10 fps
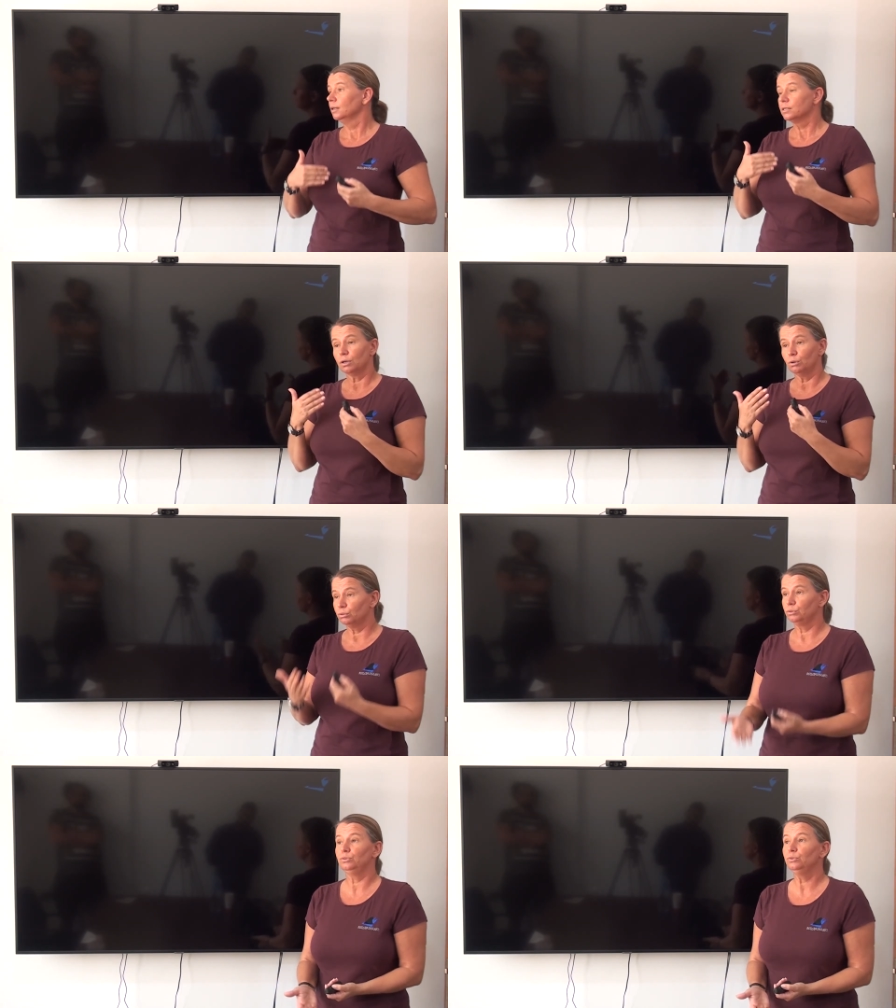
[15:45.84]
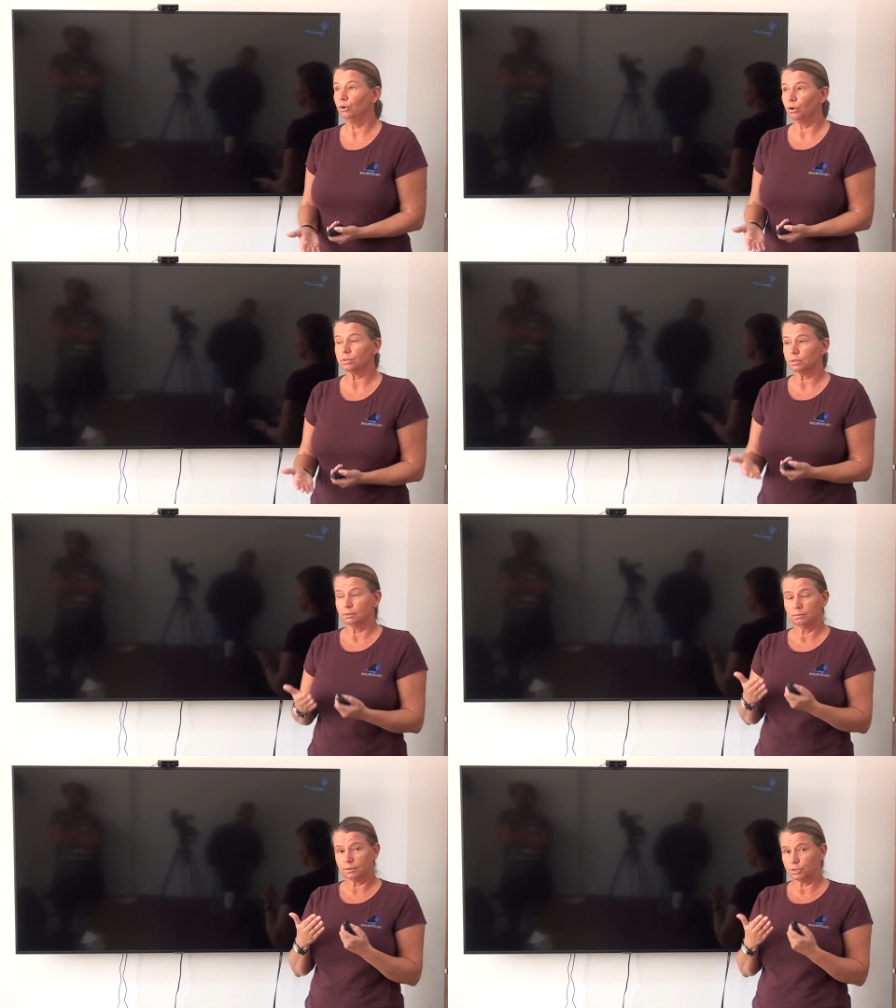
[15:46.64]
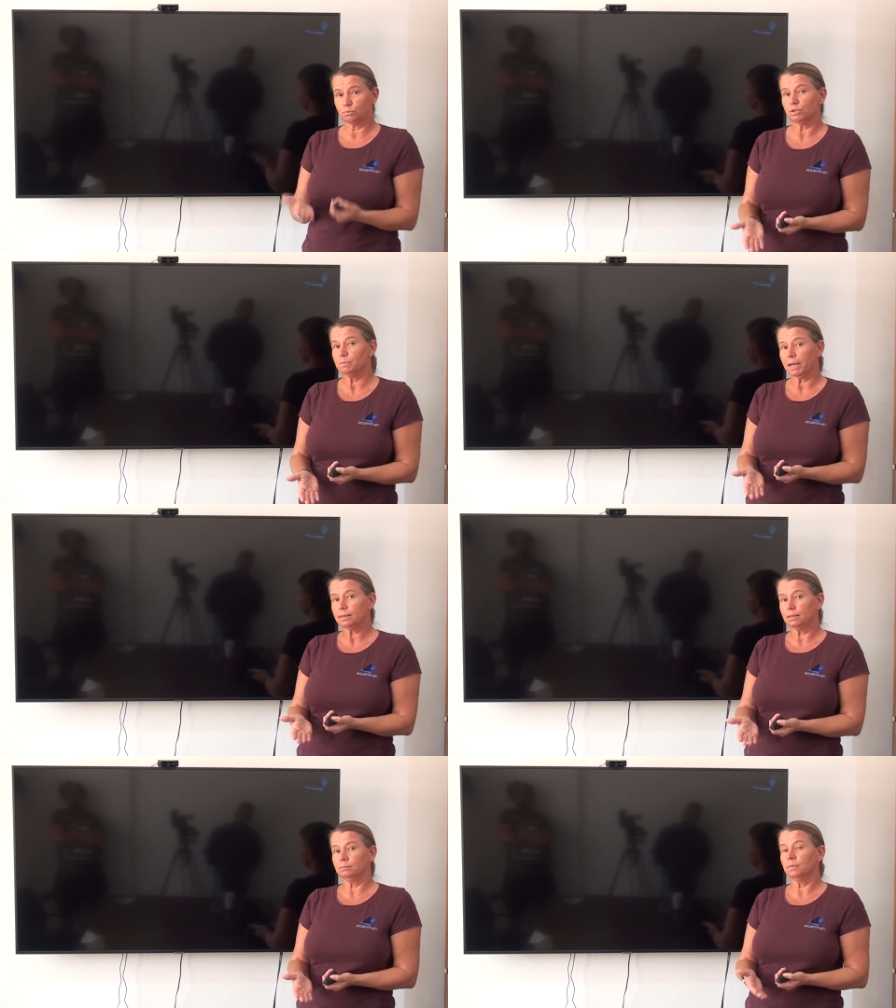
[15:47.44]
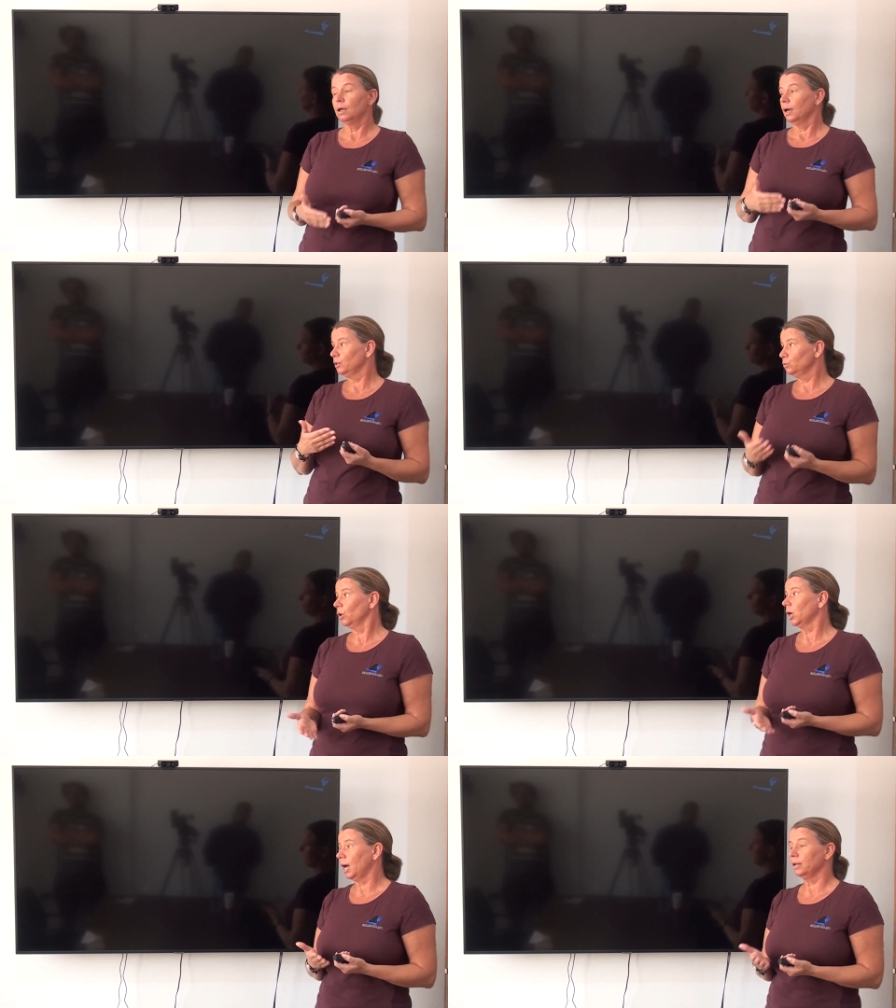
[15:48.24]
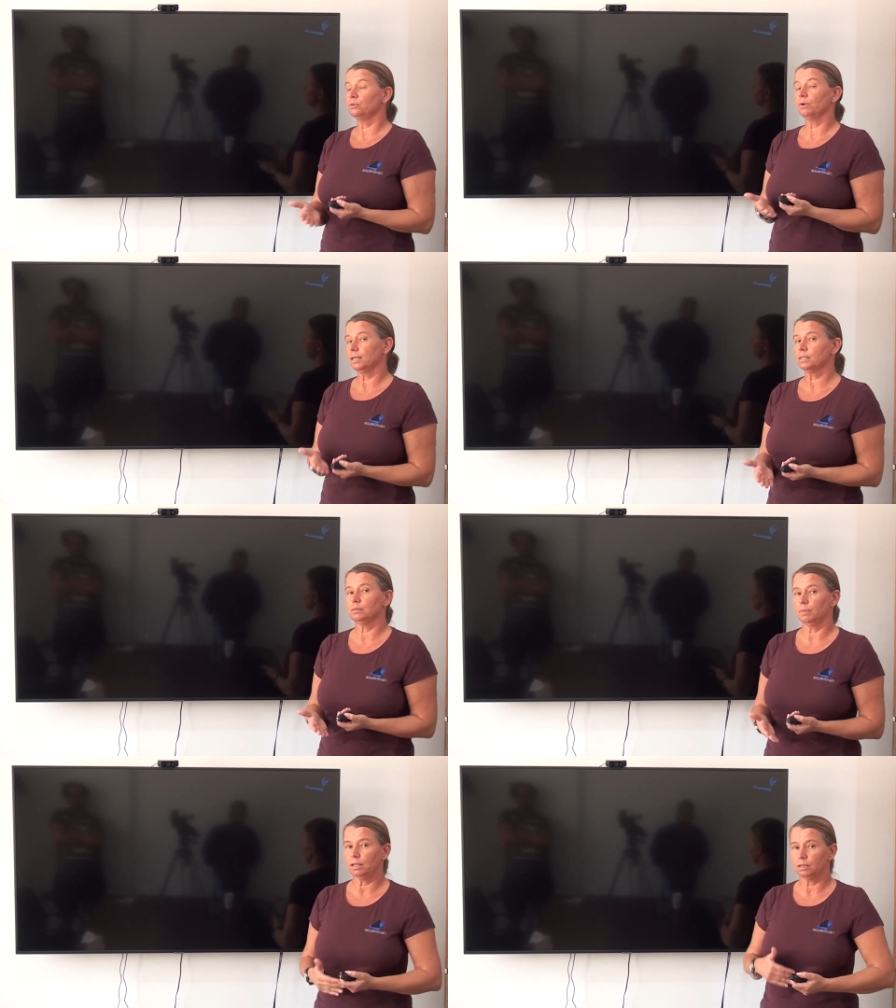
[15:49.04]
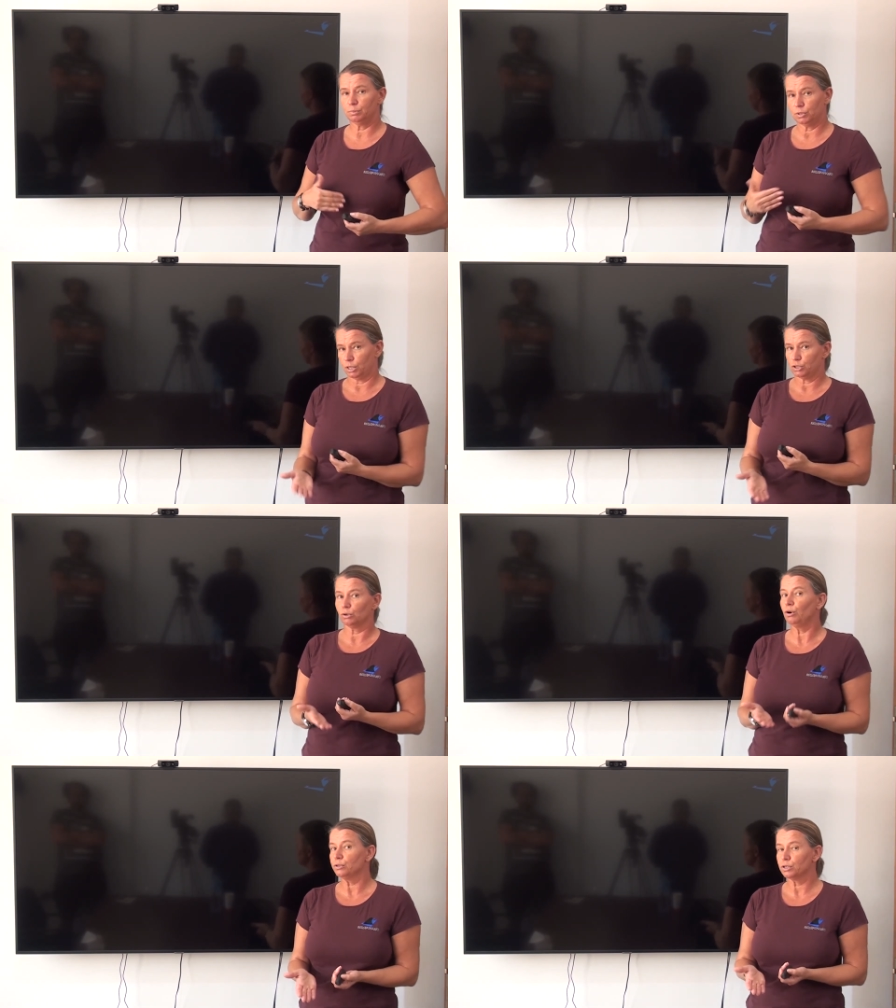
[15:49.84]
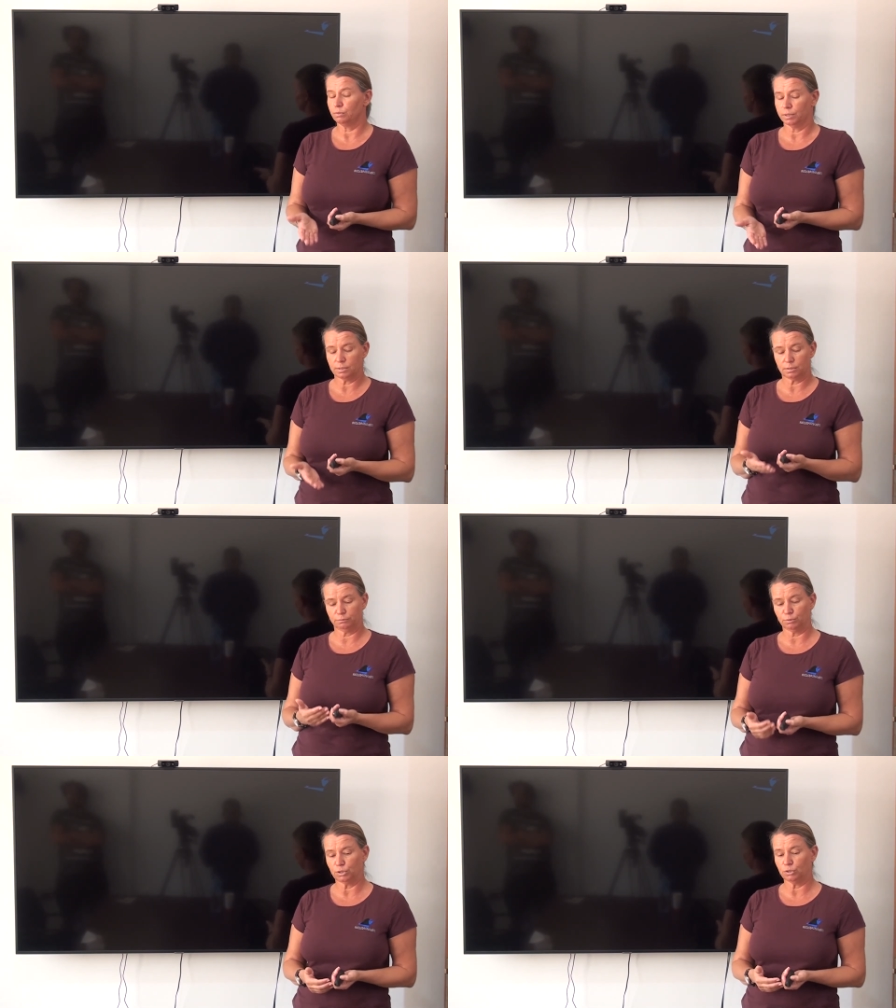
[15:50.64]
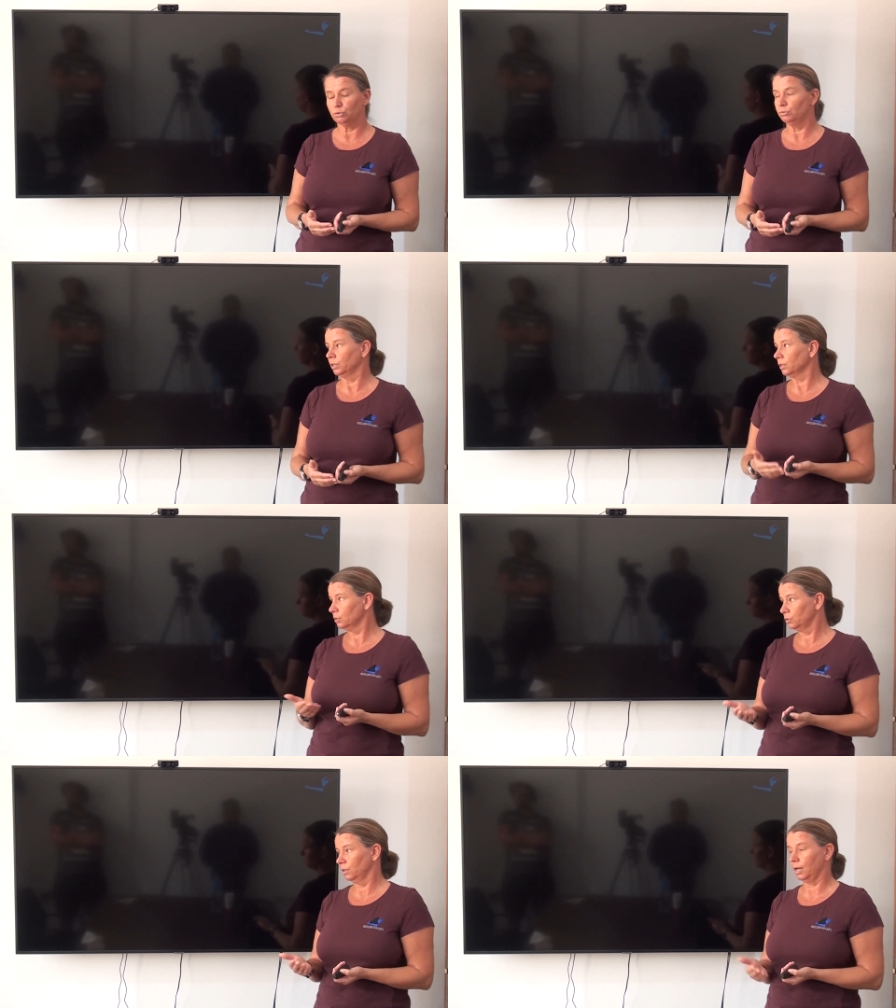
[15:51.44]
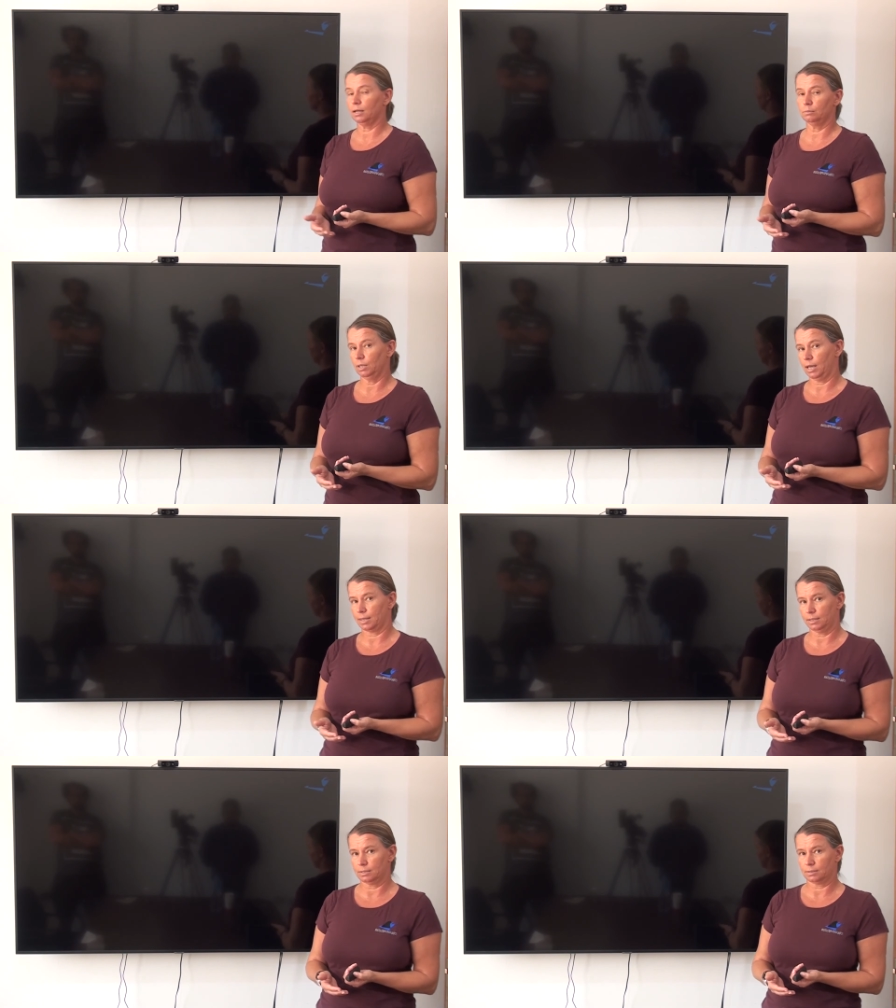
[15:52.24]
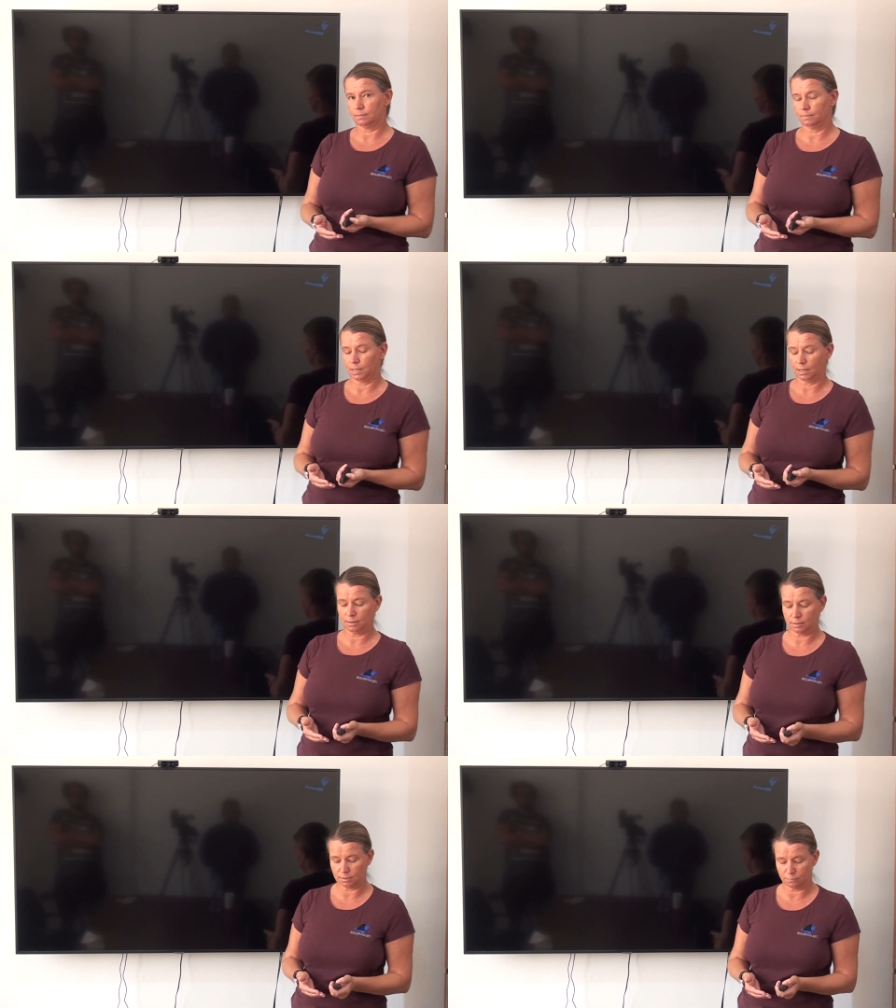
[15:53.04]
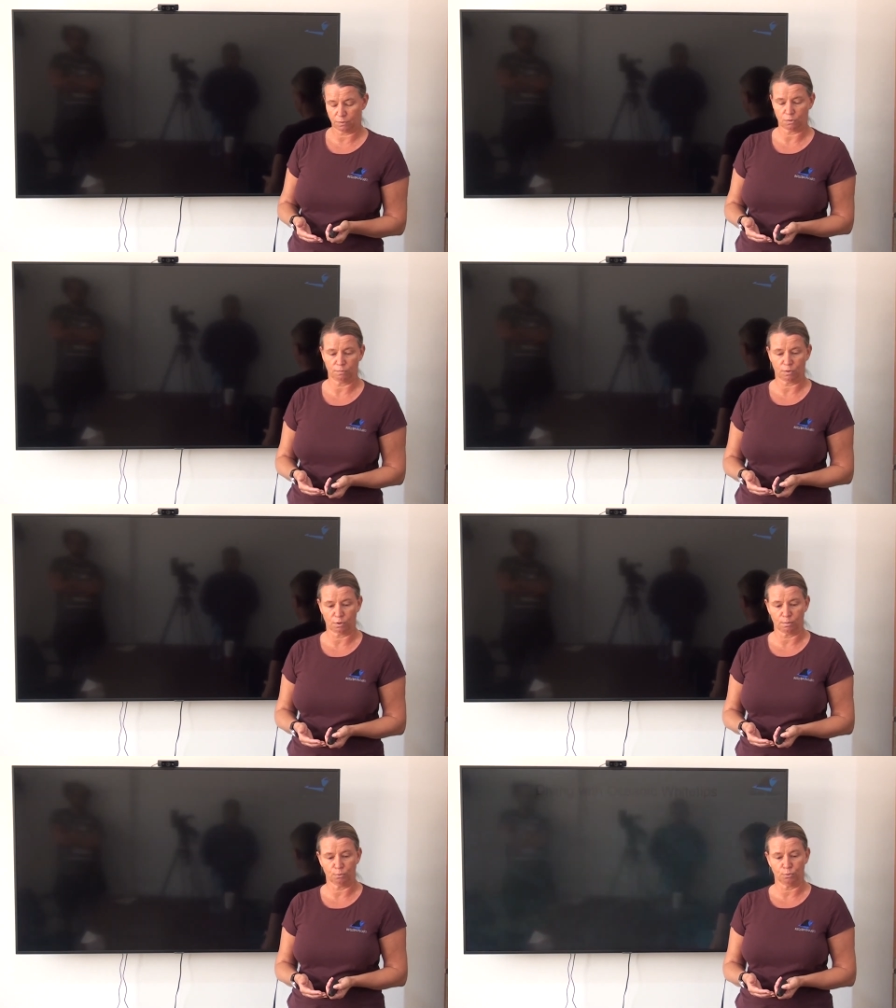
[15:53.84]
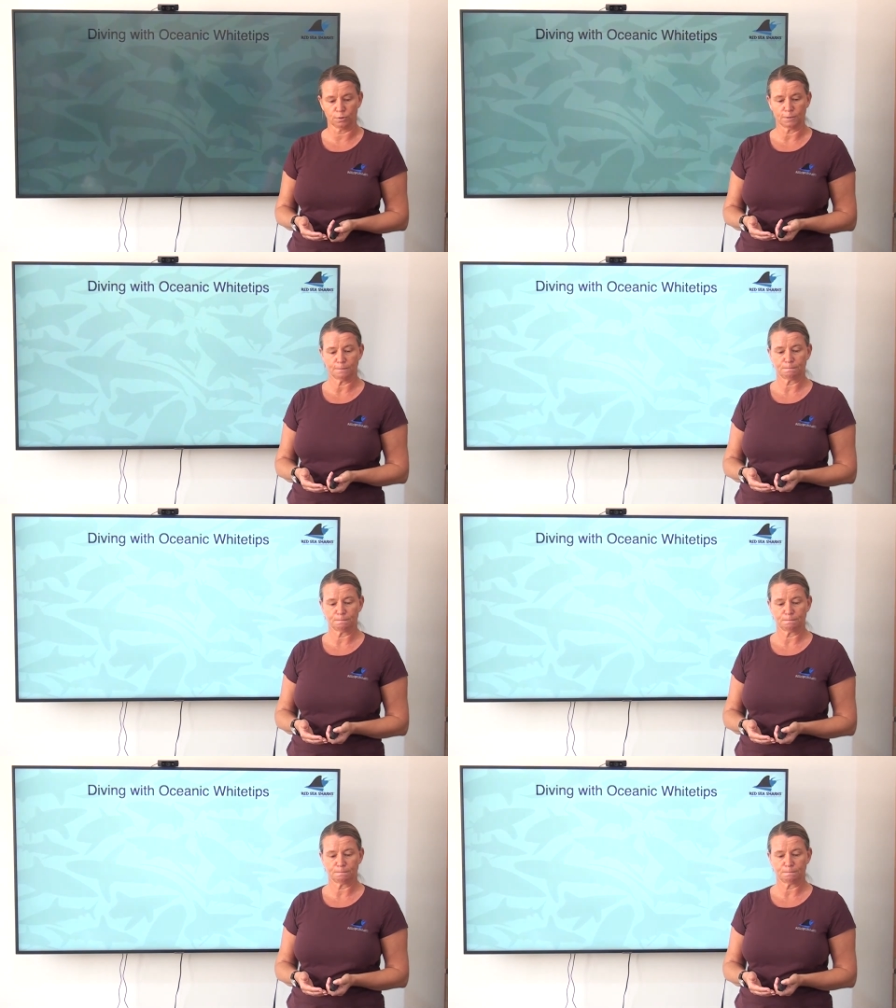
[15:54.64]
so do not disrespect them and do not underestimate the potential consequences of what you're doing to an animal like this. Yeah, this is very, very important.